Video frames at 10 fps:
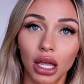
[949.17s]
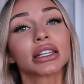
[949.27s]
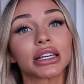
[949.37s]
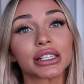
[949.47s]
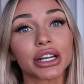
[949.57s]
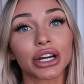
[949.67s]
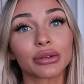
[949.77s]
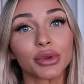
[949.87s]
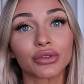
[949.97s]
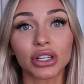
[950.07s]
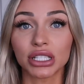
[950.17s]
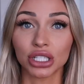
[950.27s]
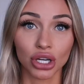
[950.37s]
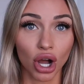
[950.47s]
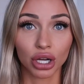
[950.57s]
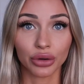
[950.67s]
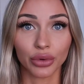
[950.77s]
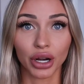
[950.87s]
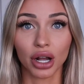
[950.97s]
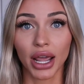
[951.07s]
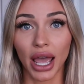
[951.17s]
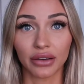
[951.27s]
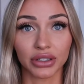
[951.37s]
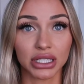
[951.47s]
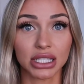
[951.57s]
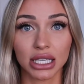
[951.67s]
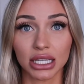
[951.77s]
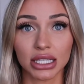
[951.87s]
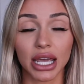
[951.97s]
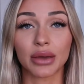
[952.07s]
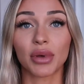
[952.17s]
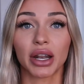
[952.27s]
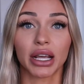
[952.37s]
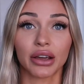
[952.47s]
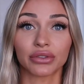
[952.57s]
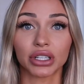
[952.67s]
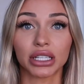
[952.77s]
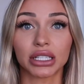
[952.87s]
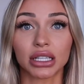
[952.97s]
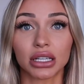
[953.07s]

laser hair removal is not going to work on every skin type and every